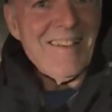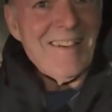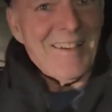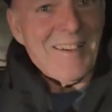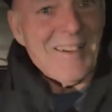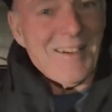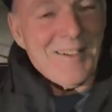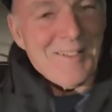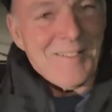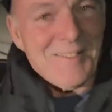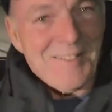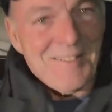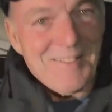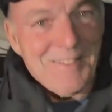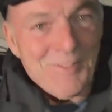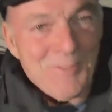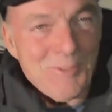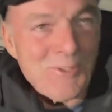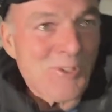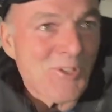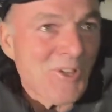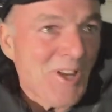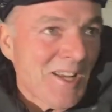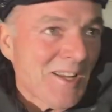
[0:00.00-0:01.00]
yeah, it
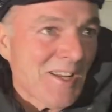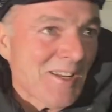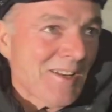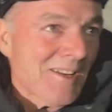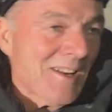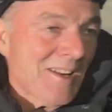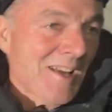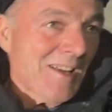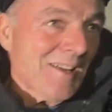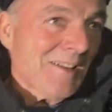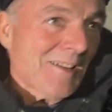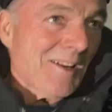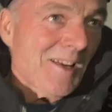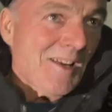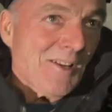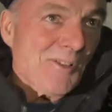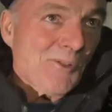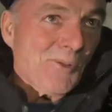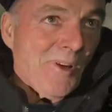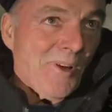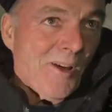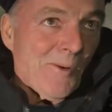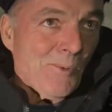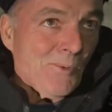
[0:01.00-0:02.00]
was nice
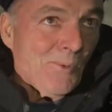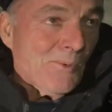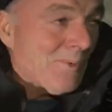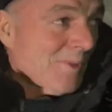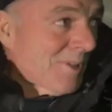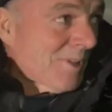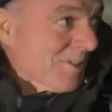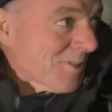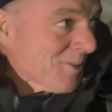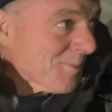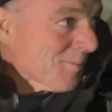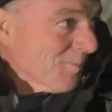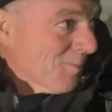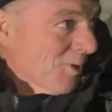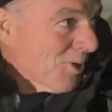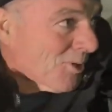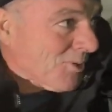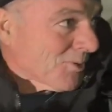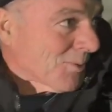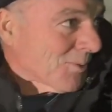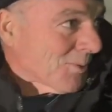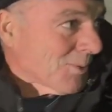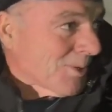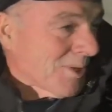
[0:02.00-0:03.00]
to have this
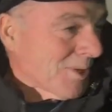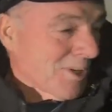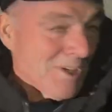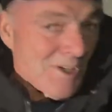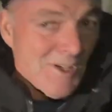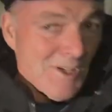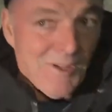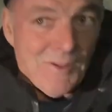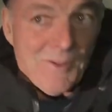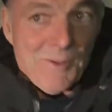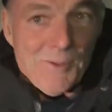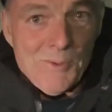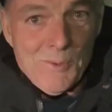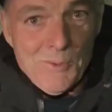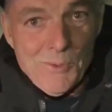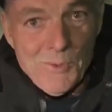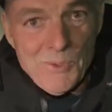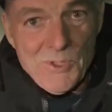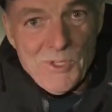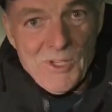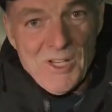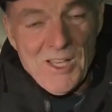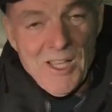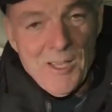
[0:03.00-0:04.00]
boat
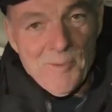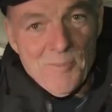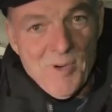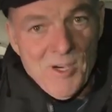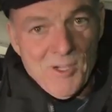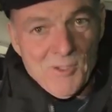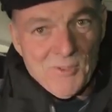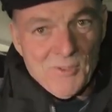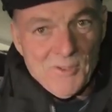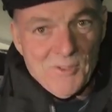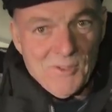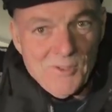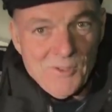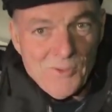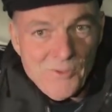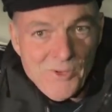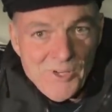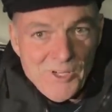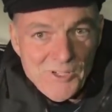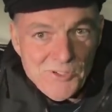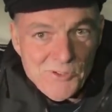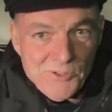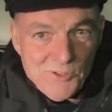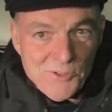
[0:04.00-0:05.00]
which came out
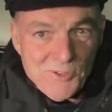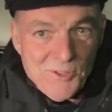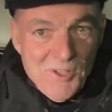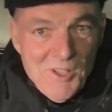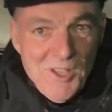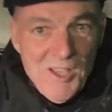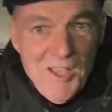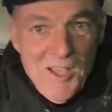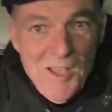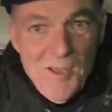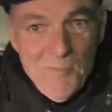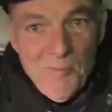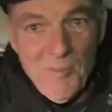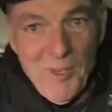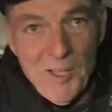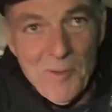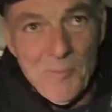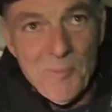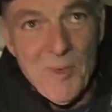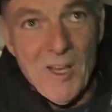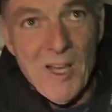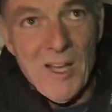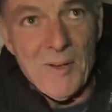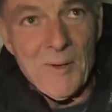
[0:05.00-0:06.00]
already to meet
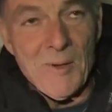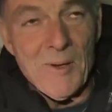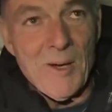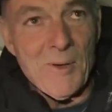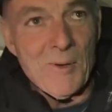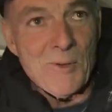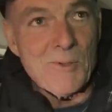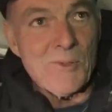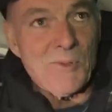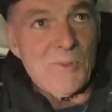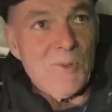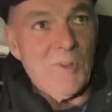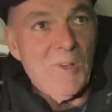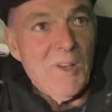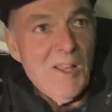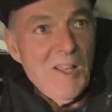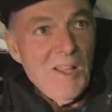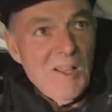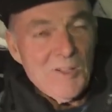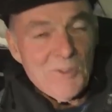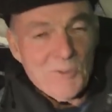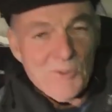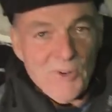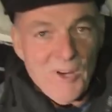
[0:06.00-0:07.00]
me. I was
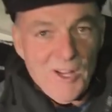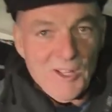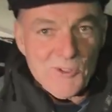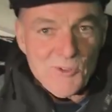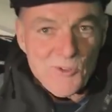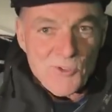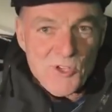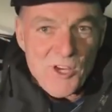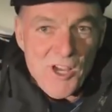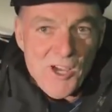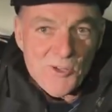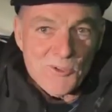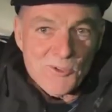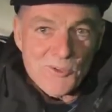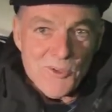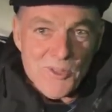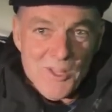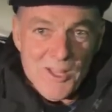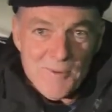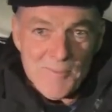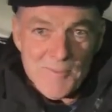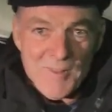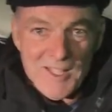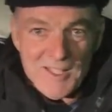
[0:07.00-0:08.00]
trying to shout to
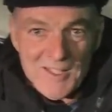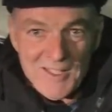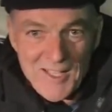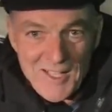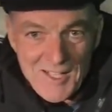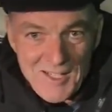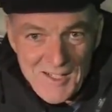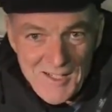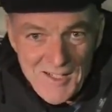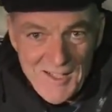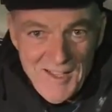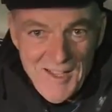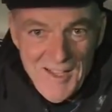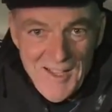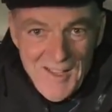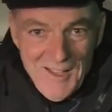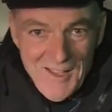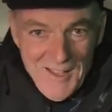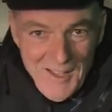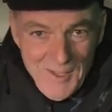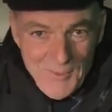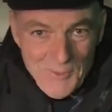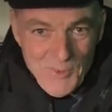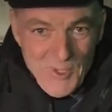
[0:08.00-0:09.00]
them
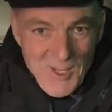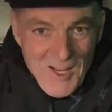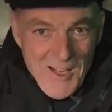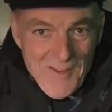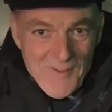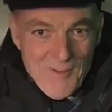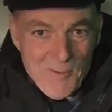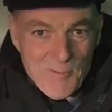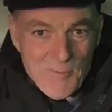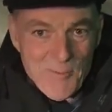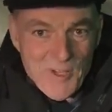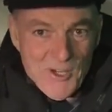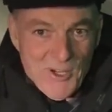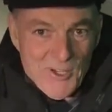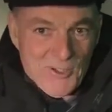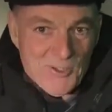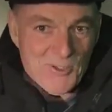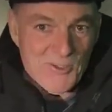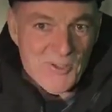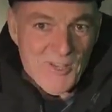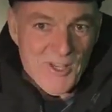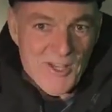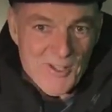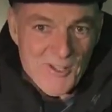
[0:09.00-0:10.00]
that we'll have a beer
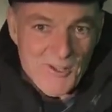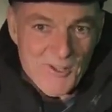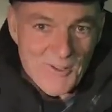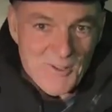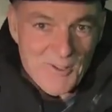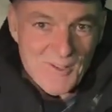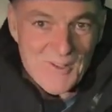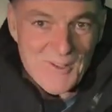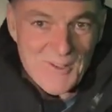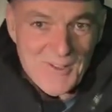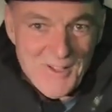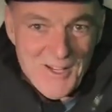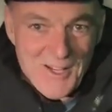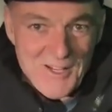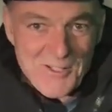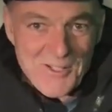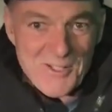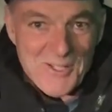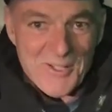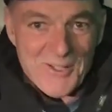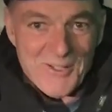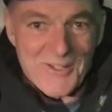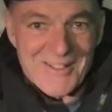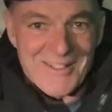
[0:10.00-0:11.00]
together
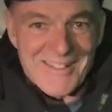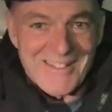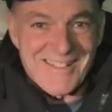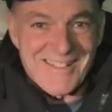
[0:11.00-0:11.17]
next year.